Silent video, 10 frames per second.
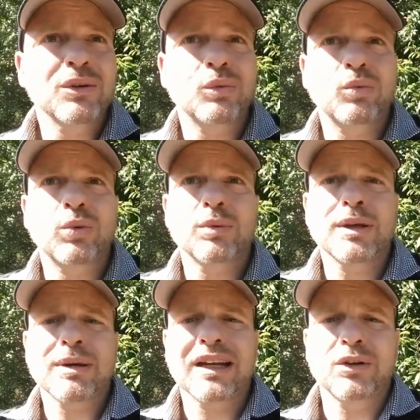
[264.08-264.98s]
so we'll
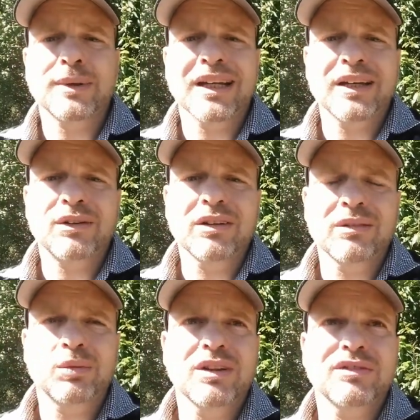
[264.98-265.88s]
be back a little bit later
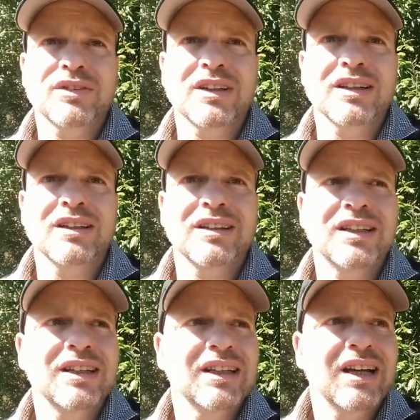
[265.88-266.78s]
on with uh,
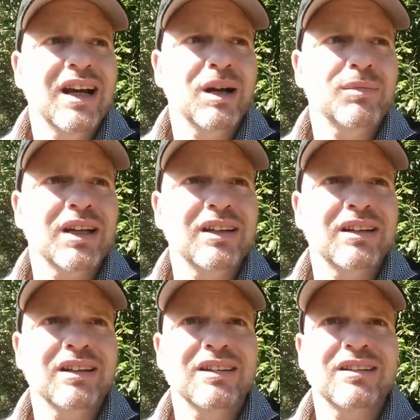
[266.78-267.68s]

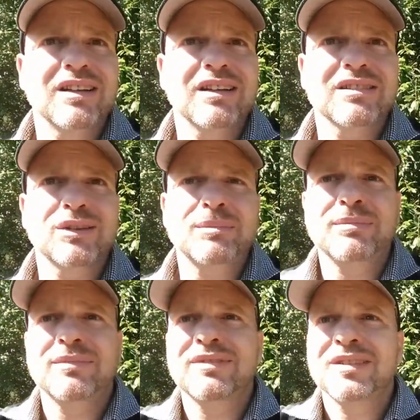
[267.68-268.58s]
update at dinner time.
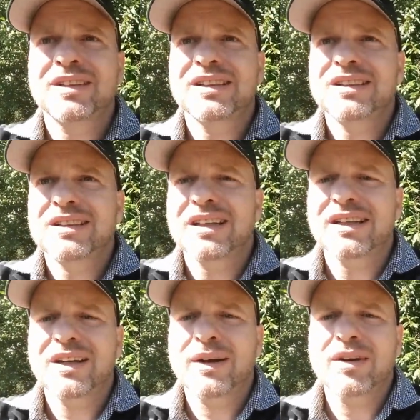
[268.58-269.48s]
But
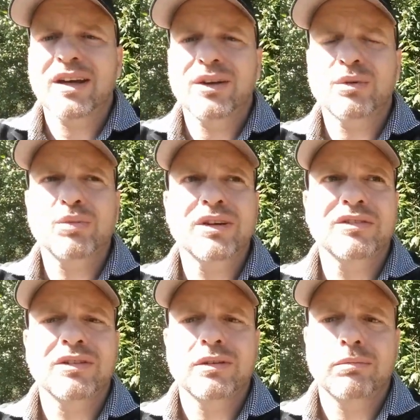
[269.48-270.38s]
you know I'm getting on
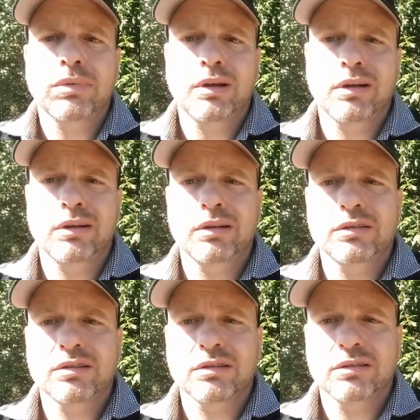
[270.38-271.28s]
with
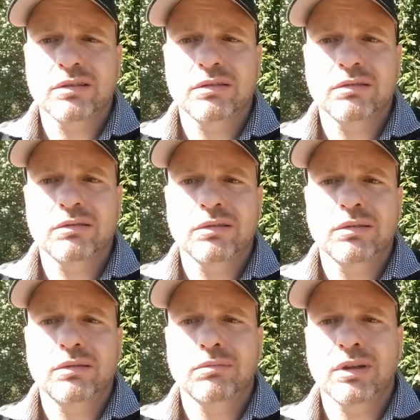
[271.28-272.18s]
bananas,
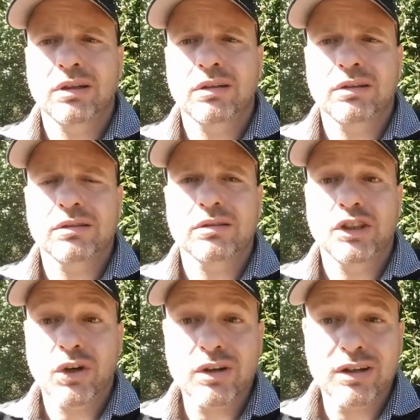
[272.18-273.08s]
bananas,
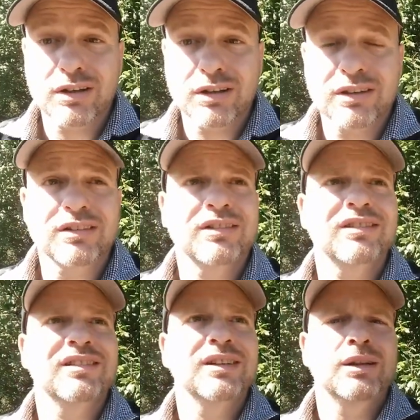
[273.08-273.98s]
yogurt,
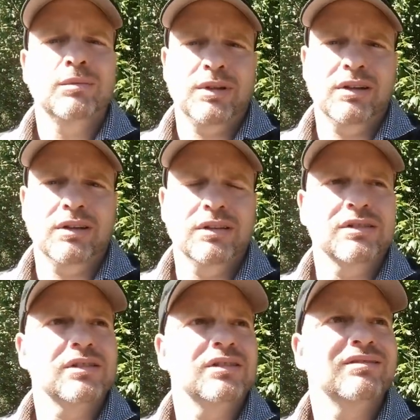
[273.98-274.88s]
bananas,